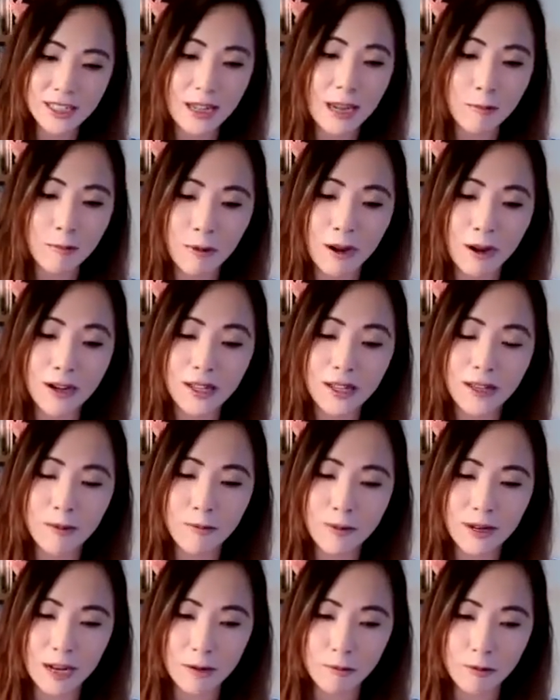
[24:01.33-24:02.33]
I wanted
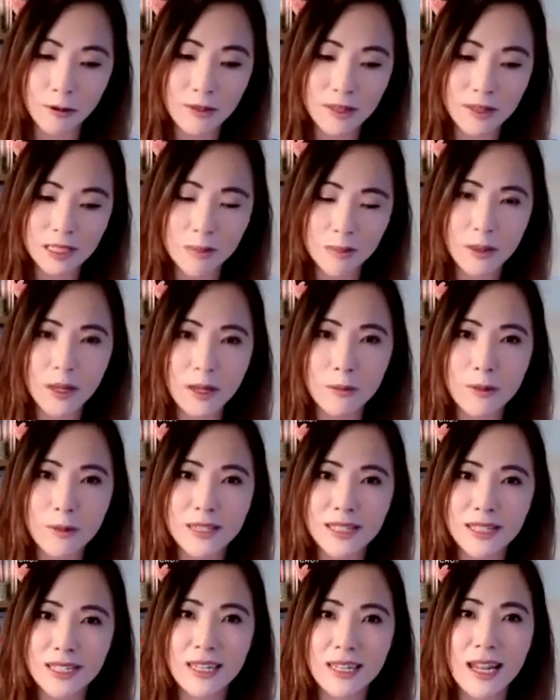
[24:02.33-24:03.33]
when I wrote this book was
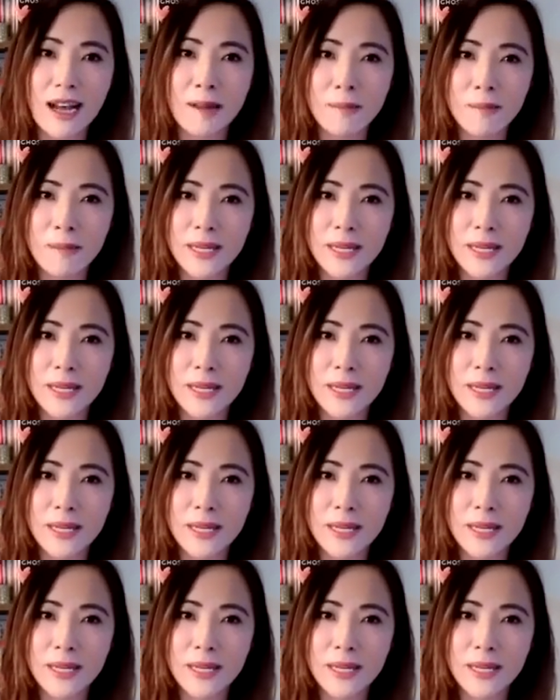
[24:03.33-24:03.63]
to not be